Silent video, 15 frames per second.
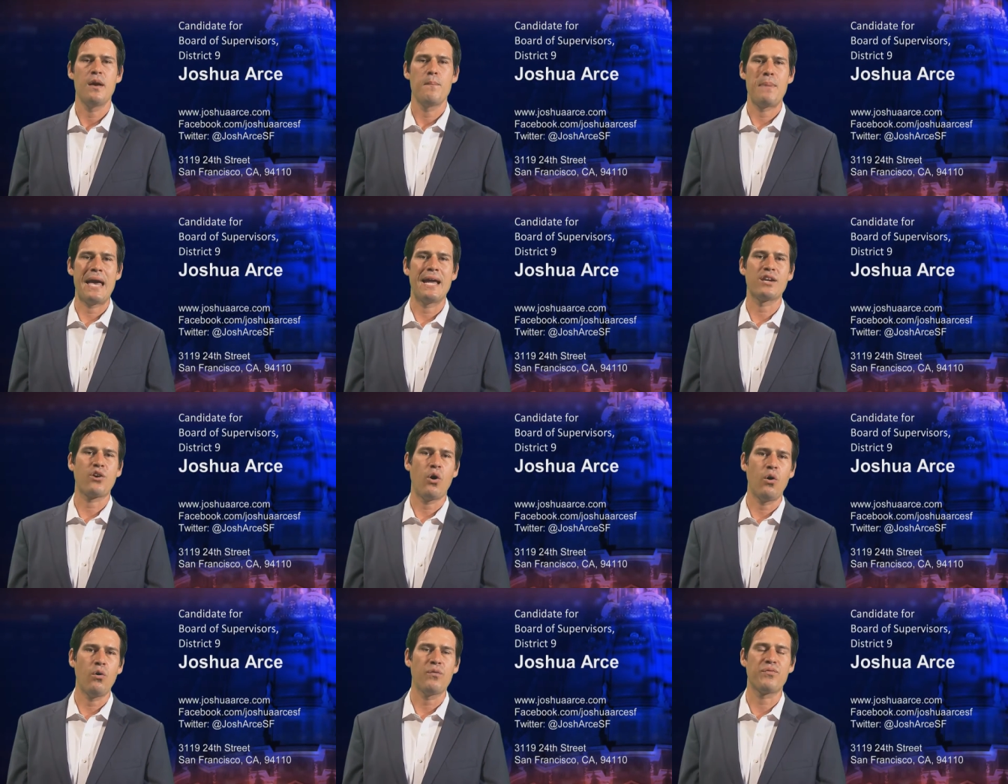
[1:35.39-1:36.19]
ban
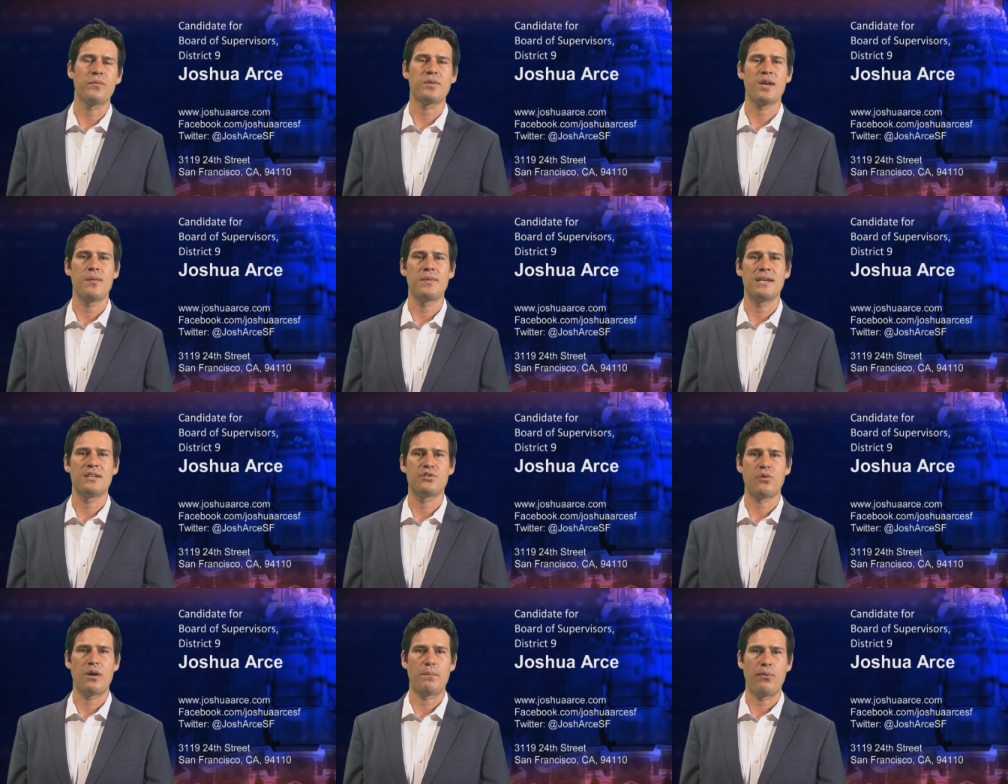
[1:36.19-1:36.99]
coal from coming
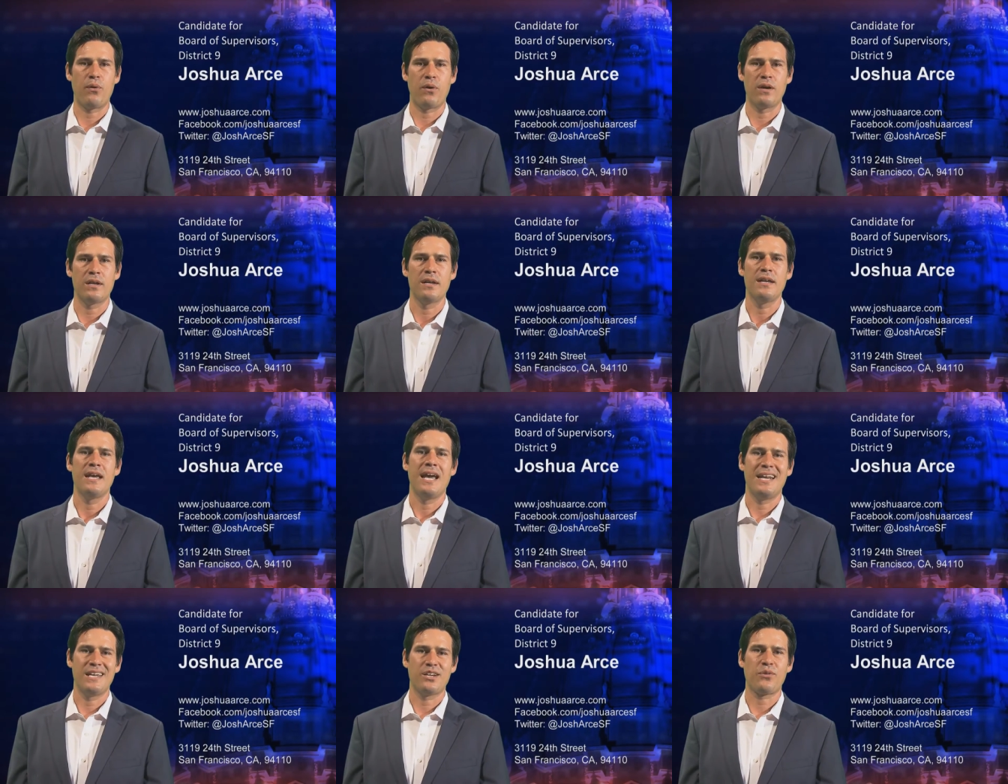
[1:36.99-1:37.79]
into our port,
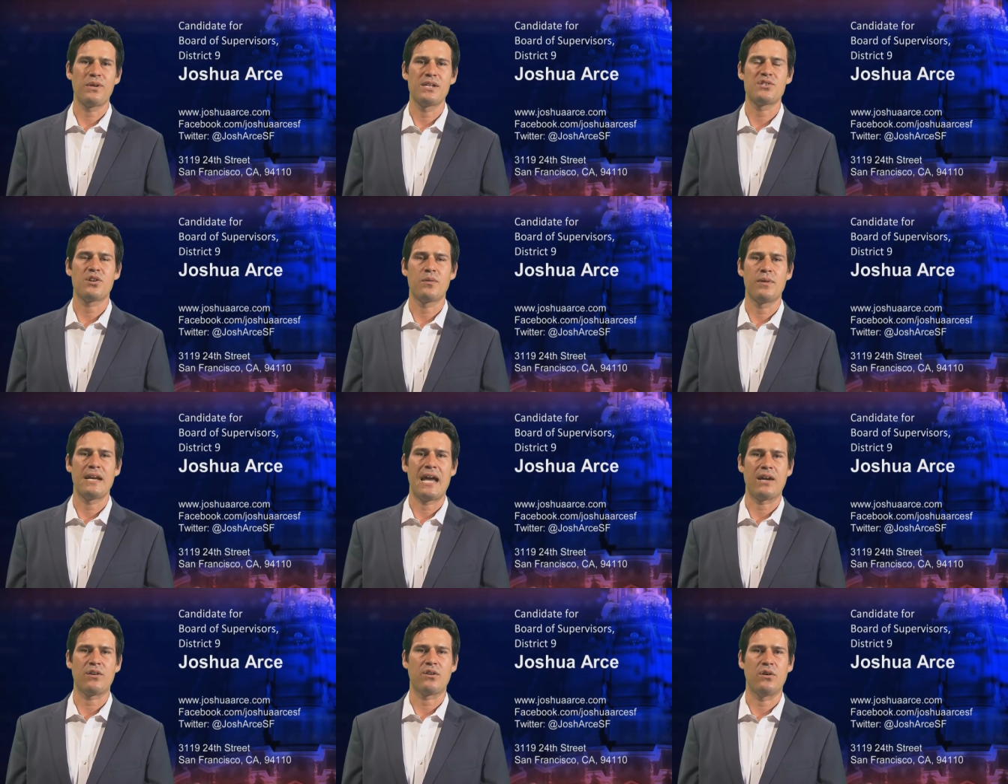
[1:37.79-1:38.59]
and increase urban
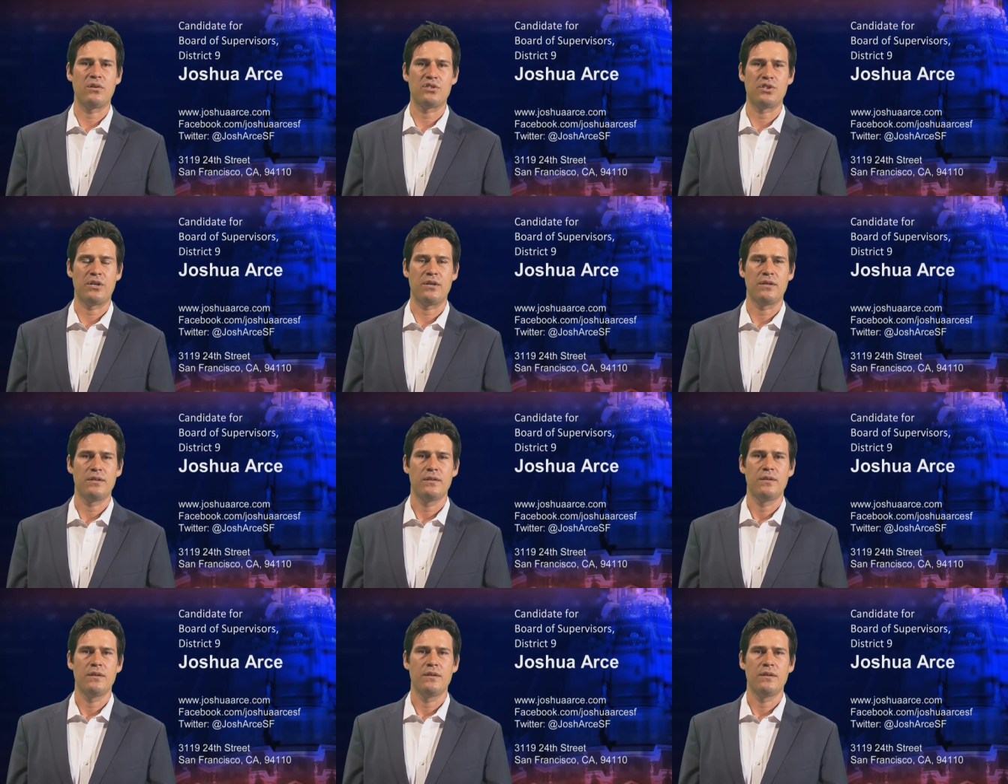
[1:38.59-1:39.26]
agriculture.